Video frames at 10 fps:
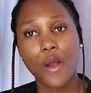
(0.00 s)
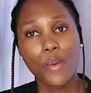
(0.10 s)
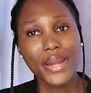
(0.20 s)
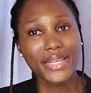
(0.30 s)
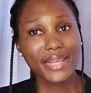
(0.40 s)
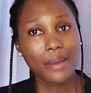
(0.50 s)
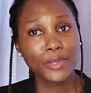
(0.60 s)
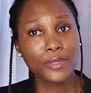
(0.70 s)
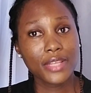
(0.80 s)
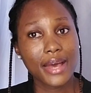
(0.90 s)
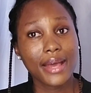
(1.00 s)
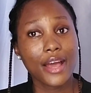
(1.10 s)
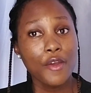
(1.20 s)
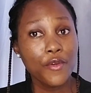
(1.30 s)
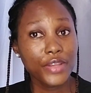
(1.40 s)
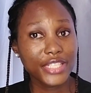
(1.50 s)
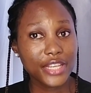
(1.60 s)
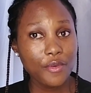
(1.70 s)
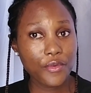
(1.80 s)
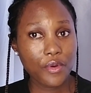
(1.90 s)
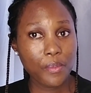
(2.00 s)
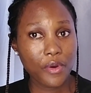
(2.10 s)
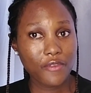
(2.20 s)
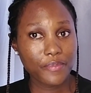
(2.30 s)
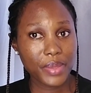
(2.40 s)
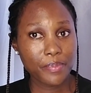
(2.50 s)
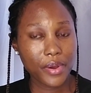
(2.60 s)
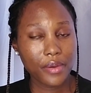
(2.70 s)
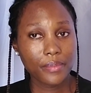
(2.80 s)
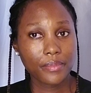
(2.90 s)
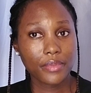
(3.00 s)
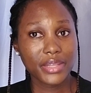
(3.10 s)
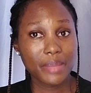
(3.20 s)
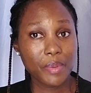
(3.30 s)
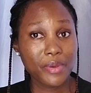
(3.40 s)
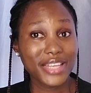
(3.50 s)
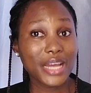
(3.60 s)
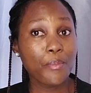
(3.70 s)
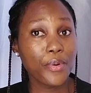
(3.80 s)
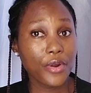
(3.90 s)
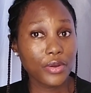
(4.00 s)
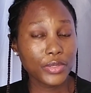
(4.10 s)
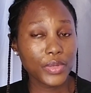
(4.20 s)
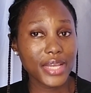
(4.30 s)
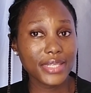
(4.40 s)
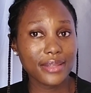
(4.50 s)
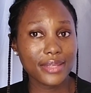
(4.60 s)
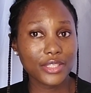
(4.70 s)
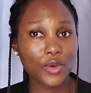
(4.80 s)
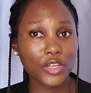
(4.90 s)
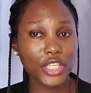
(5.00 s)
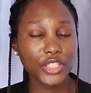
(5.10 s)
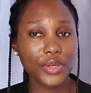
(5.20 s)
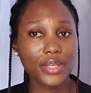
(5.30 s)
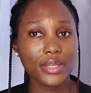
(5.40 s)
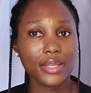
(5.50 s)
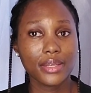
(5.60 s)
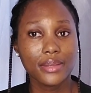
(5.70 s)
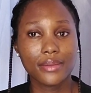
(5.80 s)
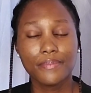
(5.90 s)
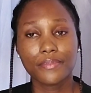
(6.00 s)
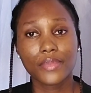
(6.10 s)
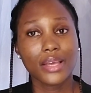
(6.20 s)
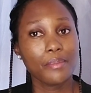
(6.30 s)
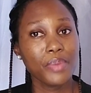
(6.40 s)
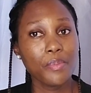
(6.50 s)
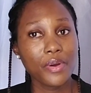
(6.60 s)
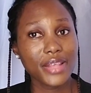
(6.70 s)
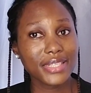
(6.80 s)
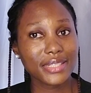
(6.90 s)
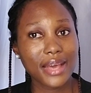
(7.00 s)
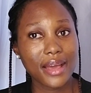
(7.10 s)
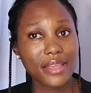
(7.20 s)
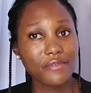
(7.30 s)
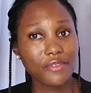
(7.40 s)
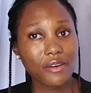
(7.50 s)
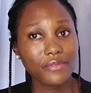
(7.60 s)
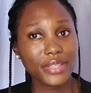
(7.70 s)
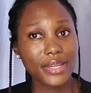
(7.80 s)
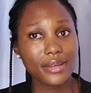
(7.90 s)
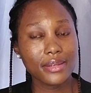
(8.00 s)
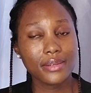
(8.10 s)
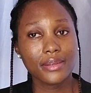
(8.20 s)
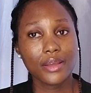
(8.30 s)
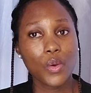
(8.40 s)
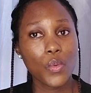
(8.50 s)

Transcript: When it comes to the risk group of people, the people that are prone to getting this condition, people that are involved in